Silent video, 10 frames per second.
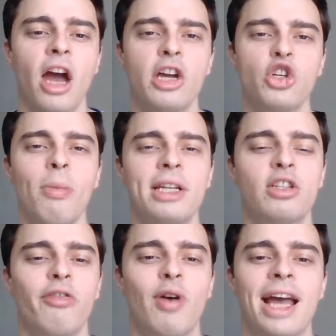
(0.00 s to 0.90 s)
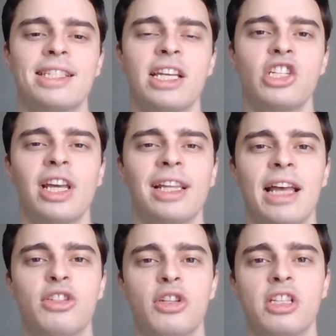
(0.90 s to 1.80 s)
Surebet software essentially
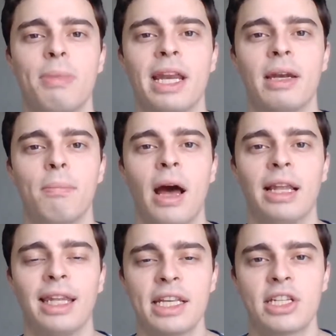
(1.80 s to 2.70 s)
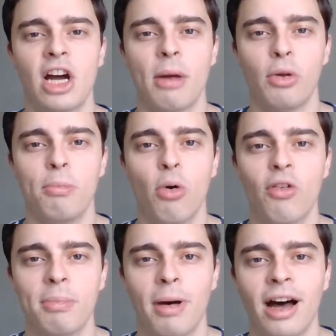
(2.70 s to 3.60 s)
allows you to spend less time on the
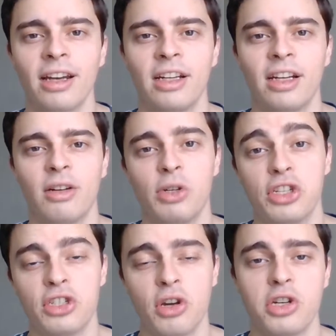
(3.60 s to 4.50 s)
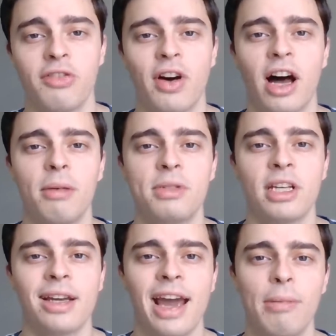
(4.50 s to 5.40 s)
boring part, which is searching for
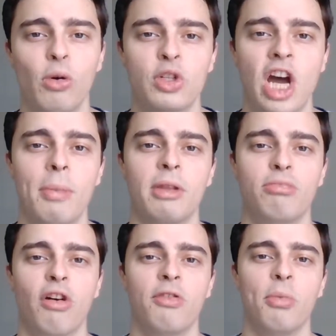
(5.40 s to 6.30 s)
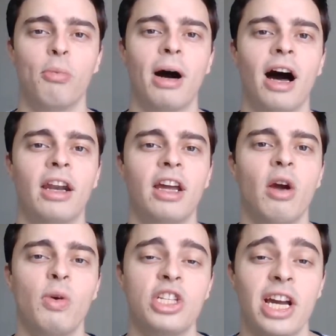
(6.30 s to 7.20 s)
arbs, and more time on the profitable part,
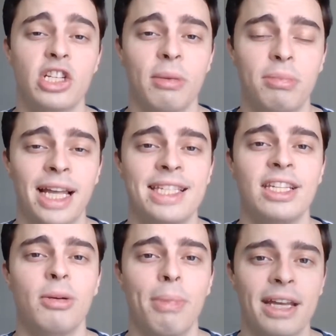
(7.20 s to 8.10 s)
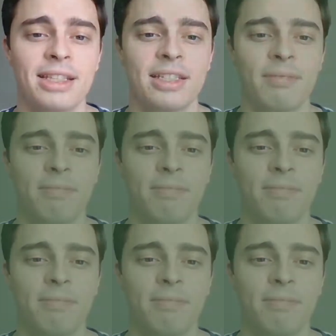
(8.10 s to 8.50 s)
which is actually placing your bets.